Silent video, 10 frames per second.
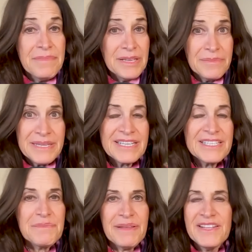Millman
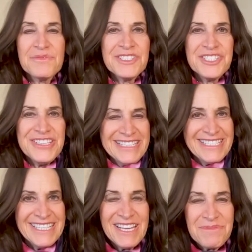explains what she's
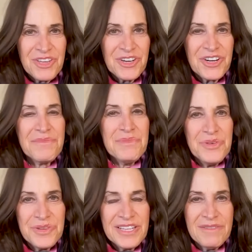seen with her
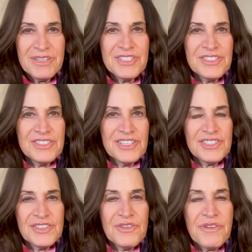community, which is
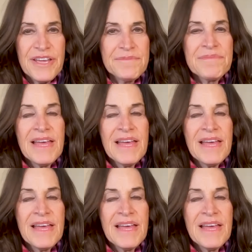just so great.